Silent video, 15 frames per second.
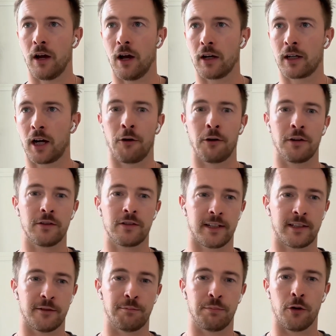a current
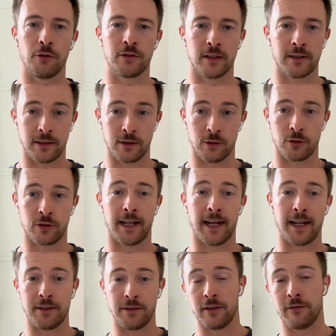set of processes or
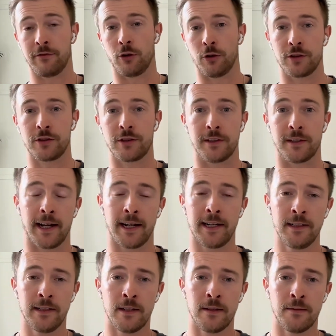standards have got us to today,
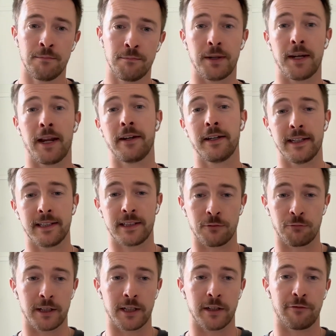but now you need to
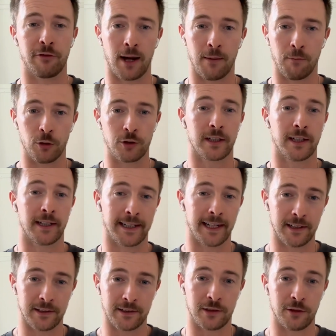redefine what's going to
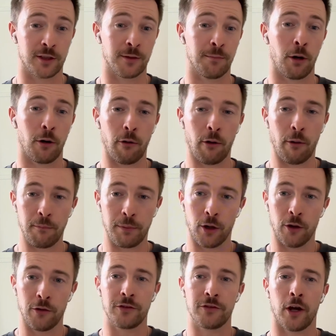get us to tomorrow and
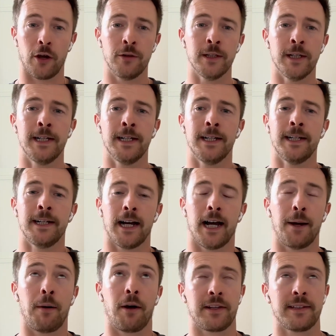beyond. So
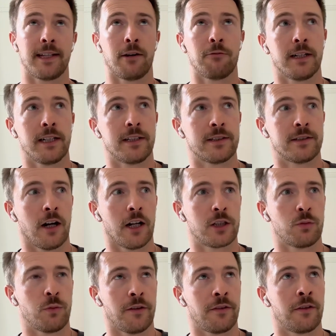I think that really
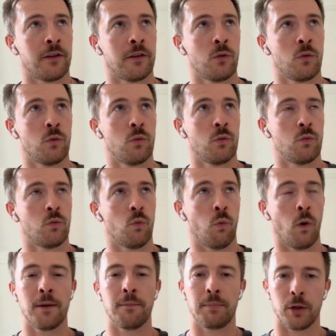starts with
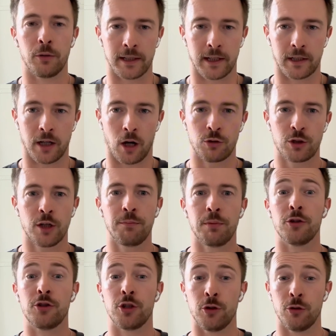one, building a culture,
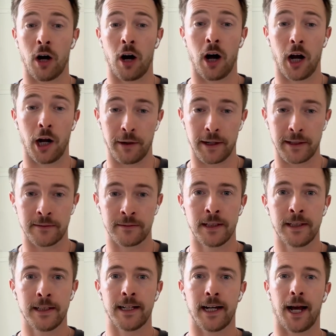but two, hiring.
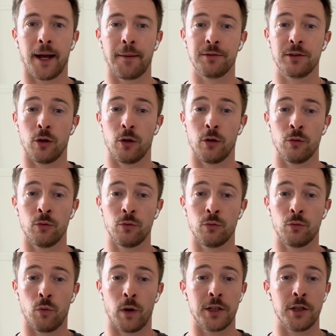So
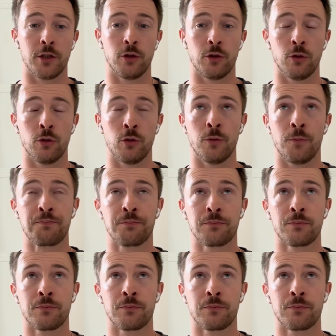when you